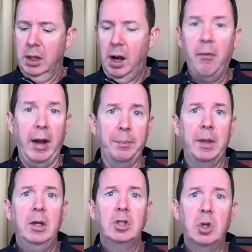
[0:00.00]
All right,
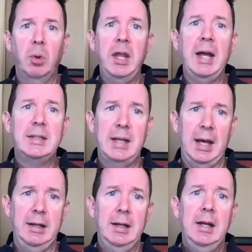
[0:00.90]
so with that
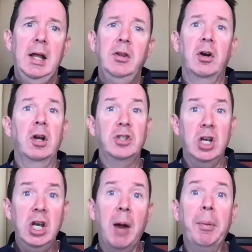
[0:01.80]
said, there is a
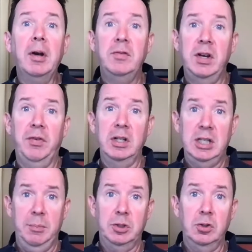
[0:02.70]
number of different
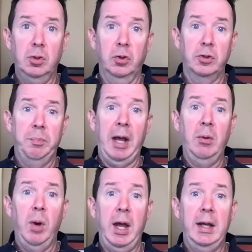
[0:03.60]
tips and tools. And by the
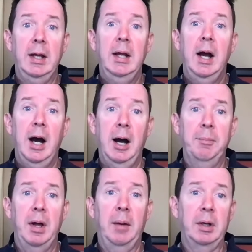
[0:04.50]
way, I'm
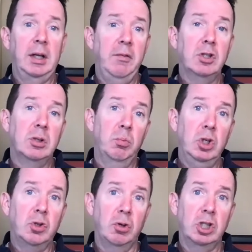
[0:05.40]
going to give you some
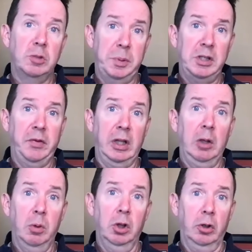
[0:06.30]
resources specifically
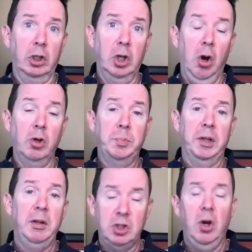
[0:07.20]
with Learning Coach, but
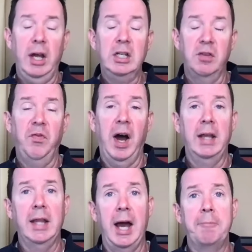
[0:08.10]
let's go ahead and define
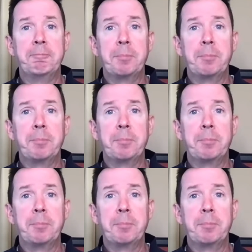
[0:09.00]
that.